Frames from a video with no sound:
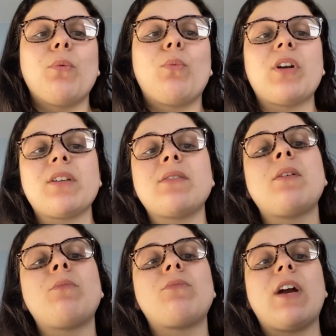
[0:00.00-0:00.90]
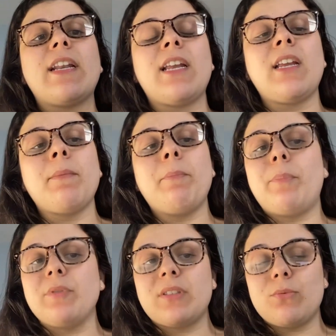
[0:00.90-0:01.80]
Work on some writing
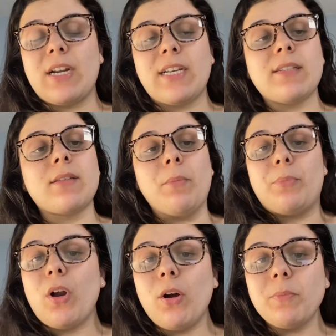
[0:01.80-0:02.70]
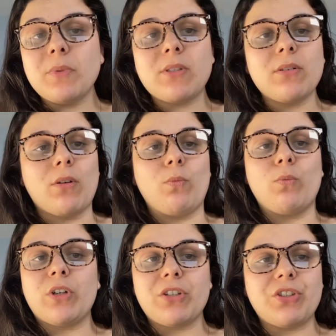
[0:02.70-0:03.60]
some prompts on
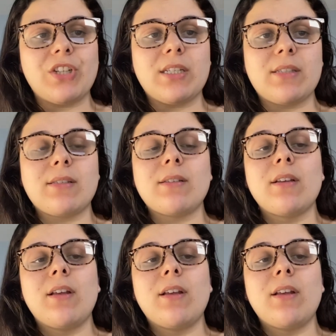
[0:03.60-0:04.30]
worksheets,